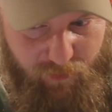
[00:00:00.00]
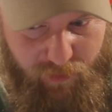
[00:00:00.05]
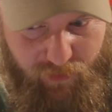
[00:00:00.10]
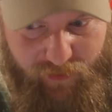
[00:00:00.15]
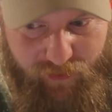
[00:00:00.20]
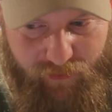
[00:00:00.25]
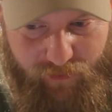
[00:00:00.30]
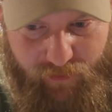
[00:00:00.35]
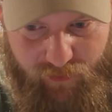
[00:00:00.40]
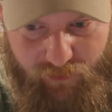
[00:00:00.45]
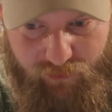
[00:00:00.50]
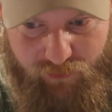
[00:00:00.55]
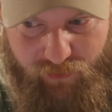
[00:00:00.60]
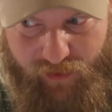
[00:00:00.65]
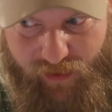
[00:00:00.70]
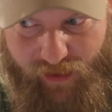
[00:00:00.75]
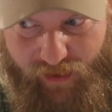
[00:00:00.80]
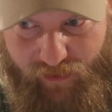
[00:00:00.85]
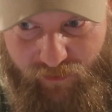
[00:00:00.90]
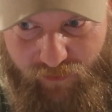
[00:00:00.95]
bring a
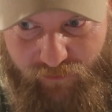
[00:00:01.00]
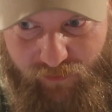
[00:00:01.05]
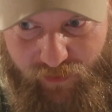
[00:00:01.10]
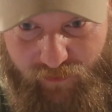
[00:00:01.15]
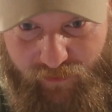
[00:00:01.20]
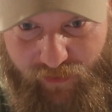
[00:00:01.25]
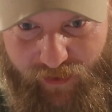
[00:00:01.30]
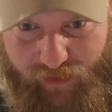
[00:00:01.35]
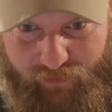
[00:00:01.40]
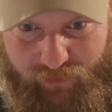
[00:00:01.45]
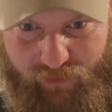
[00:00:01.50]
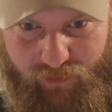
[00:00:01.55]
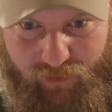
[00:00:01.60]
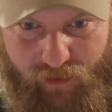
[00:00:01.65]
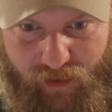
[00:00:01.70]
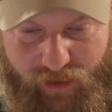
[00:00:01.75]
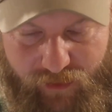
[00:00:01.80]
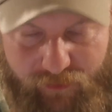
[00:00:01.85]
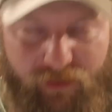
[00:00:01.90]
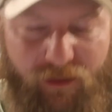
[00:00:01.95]
country out of
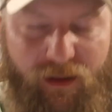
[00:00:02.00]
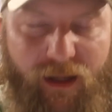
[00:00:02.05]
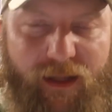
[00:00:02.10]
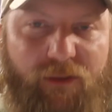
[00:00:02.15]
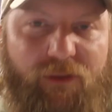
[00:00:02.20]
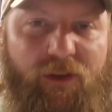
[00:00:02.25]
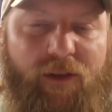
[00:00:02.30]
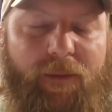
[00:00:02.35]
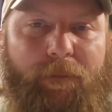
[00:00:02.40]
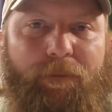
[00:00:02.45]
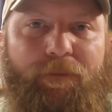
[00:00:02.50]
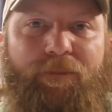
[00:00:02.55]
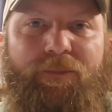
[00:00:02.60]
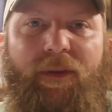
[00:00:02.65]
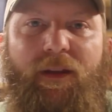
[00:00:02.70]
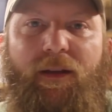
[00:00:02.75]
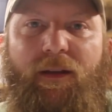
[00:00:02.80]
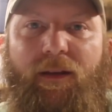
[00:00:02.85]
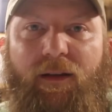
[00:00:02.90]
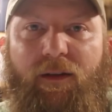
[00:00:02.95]
international isolation
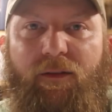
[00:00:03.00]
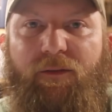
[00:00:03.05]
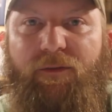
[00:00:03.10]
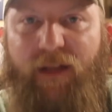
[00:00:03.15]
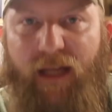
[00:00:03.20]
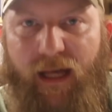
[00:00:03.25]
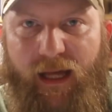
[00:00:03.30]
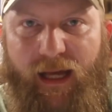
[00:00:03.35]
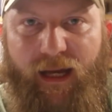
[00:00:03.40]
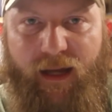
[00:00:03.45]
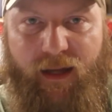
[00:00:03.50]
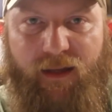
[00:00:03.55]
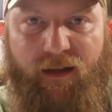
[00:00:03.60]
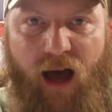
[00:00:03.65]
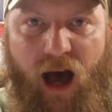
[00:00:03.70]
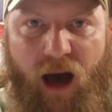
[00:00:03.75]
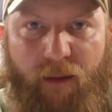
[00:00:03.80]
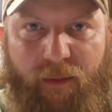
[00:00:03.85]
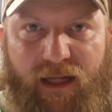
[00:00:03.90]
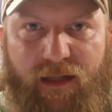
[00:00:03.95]
via
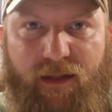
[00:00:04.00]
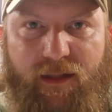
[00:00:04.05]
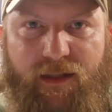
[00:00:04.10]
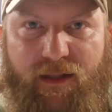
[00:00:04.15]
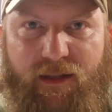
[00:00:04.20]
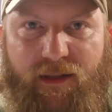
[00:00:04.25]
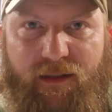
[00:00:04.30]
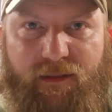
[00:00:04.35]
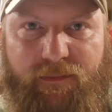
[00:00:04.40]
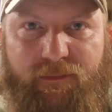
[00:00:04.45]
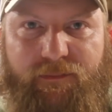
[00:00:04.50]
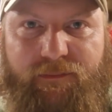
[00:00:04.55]
economics?